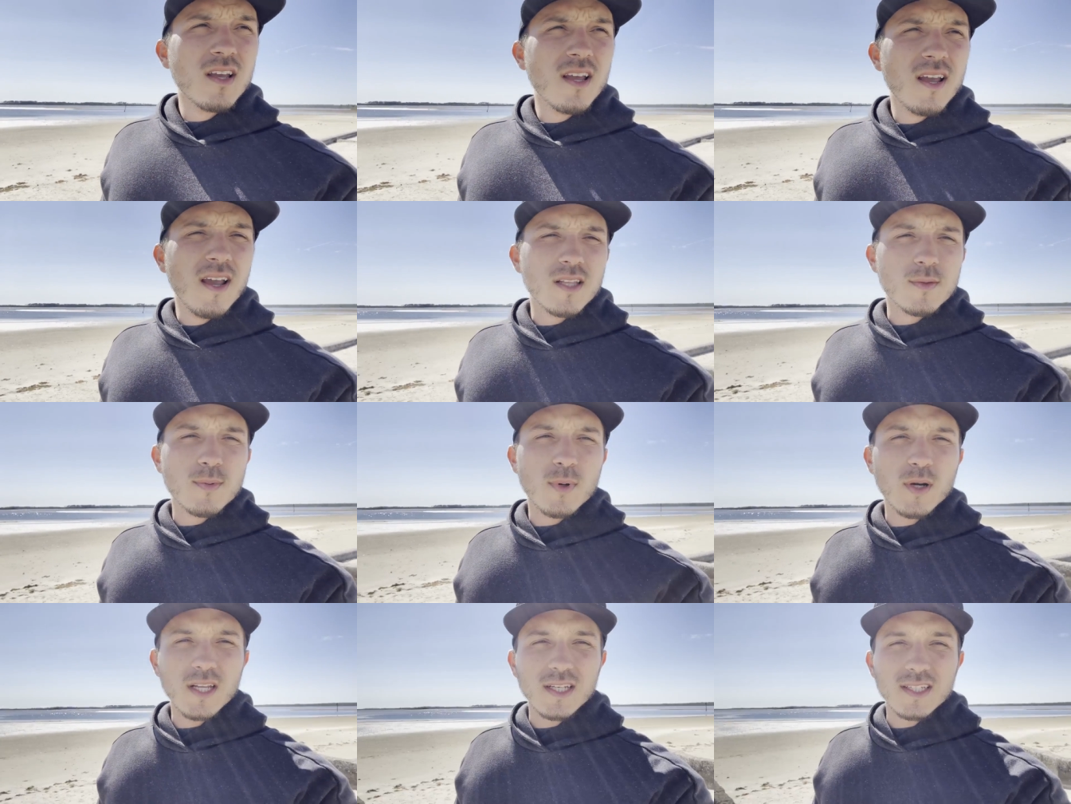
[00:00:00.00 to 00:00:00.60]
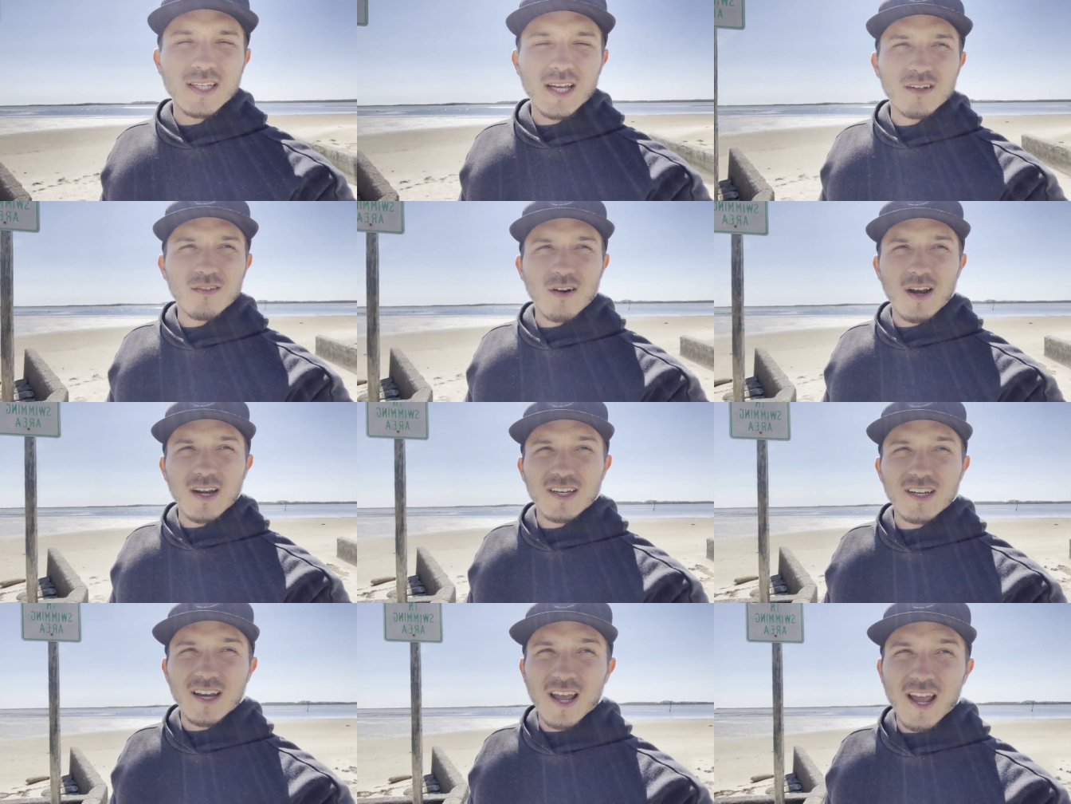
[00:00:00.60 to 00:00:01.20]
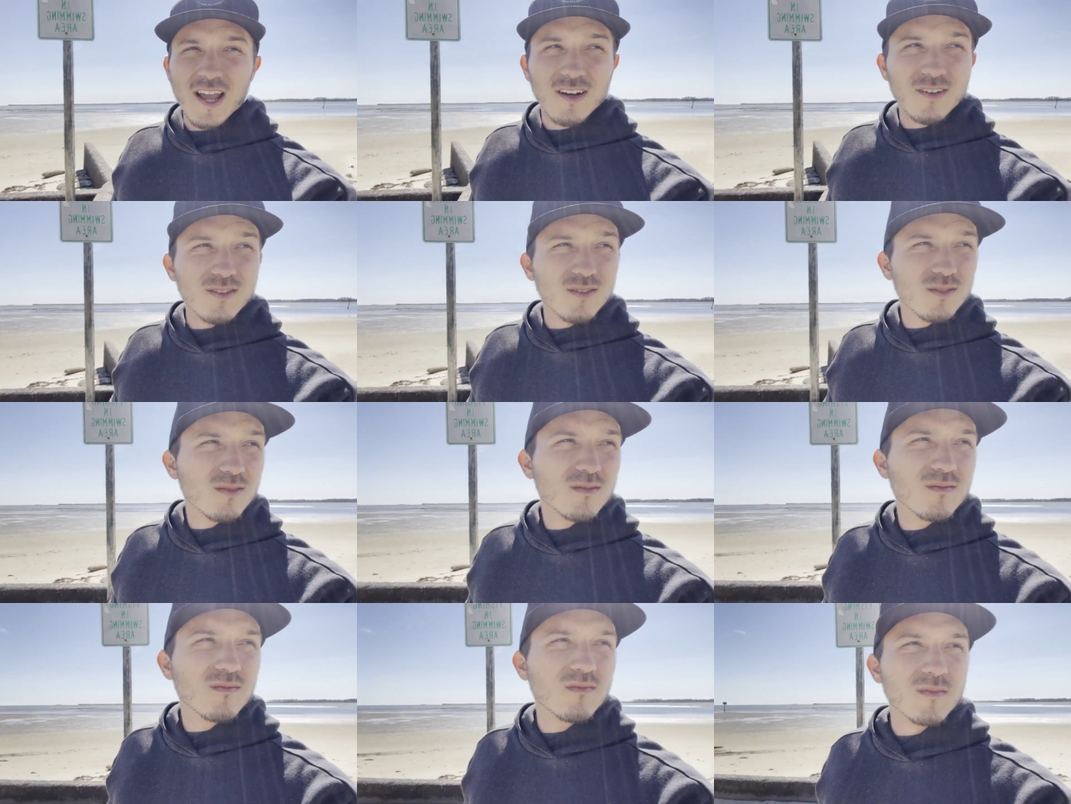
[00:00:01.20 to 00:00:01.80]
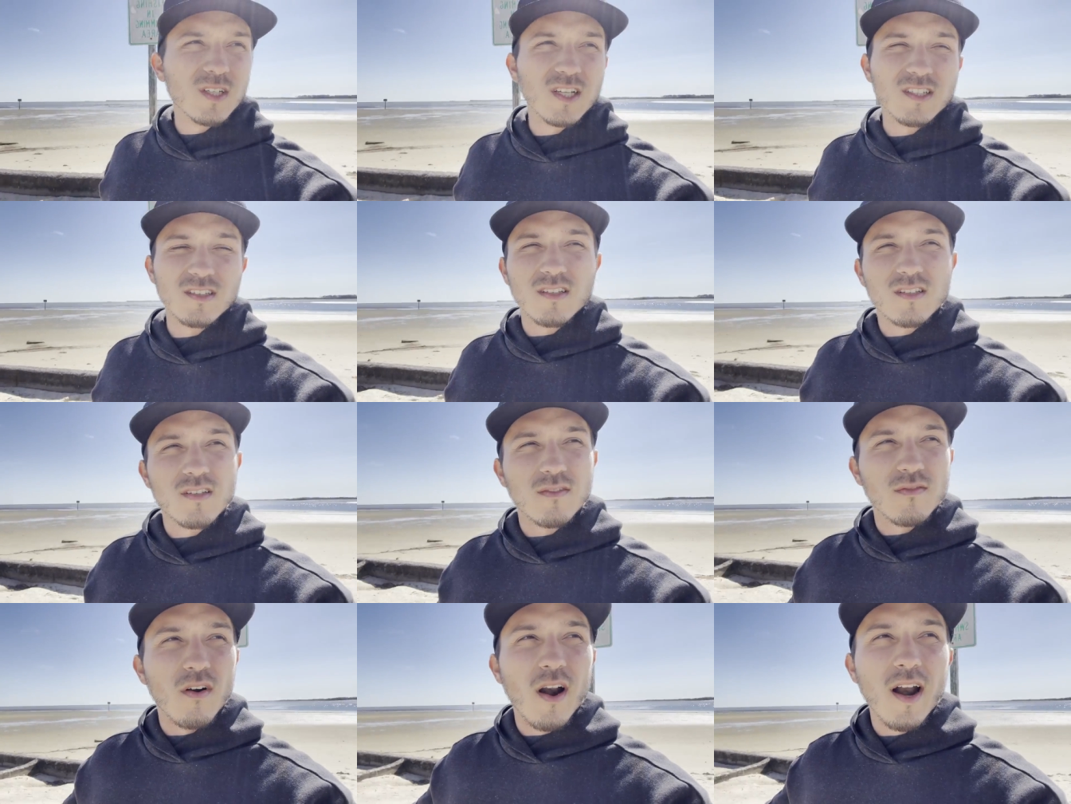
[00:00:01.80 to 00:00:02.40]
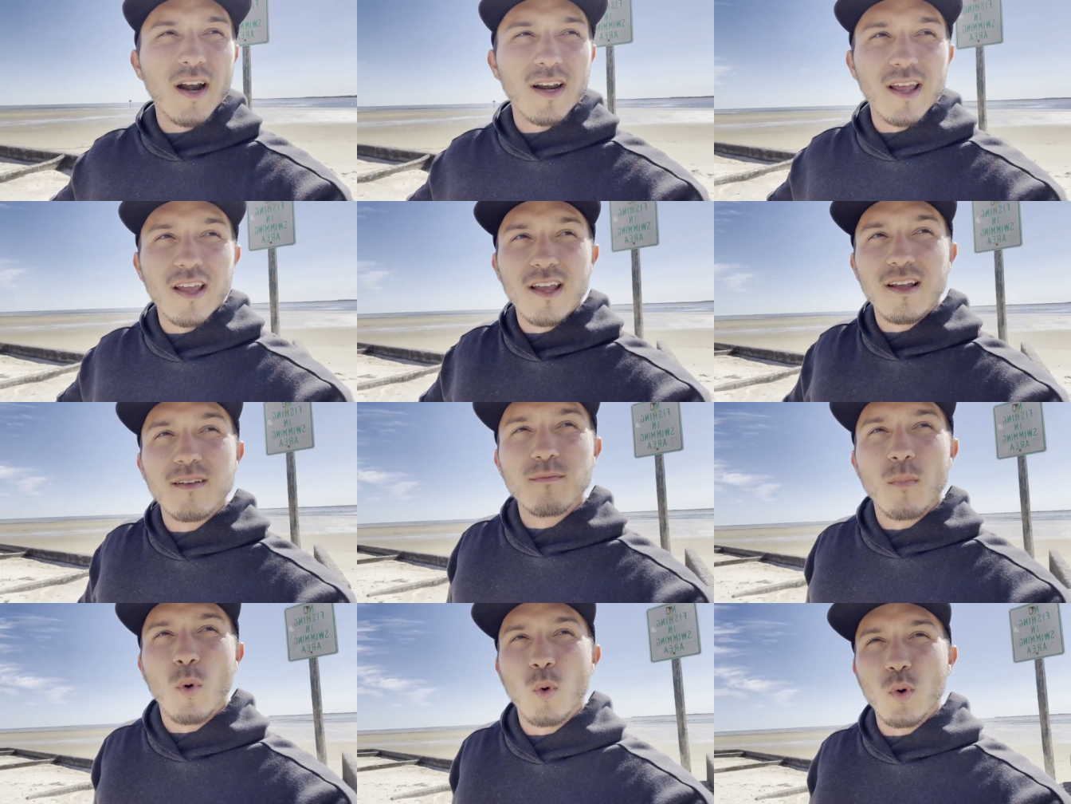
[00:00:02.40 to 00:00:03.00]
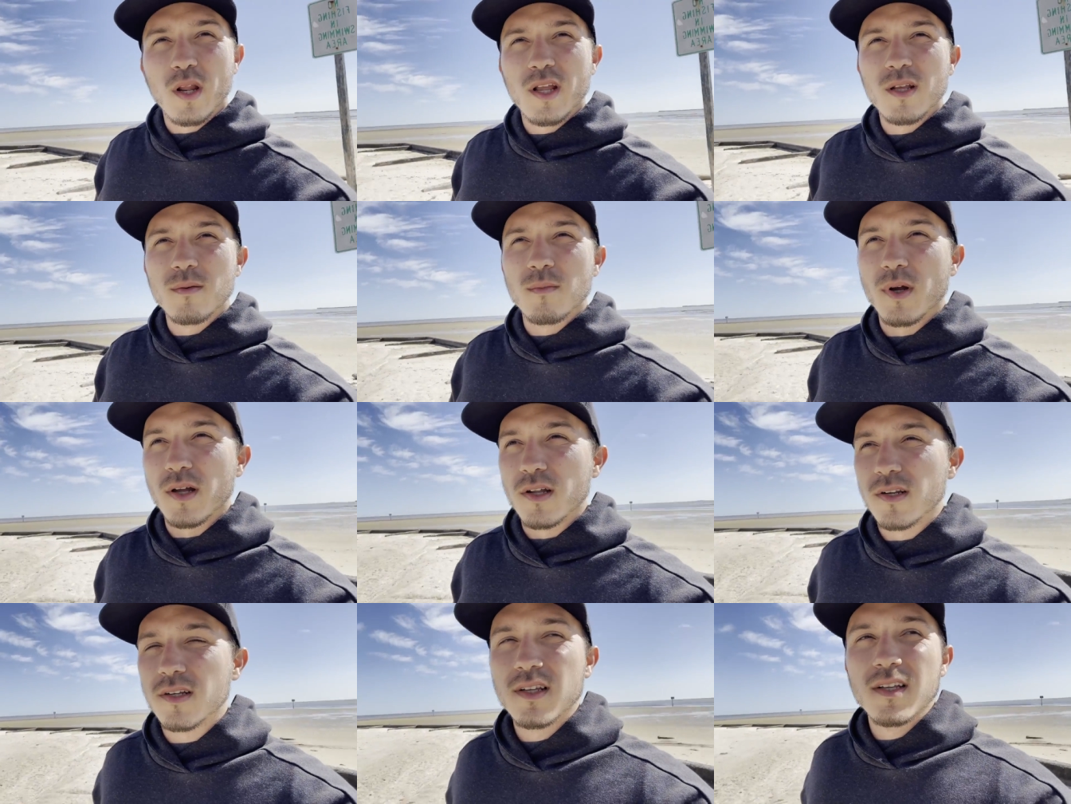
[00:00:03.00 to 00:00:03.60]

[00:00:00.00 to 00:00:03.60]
It's pretty dead right now because it's Friday morning, but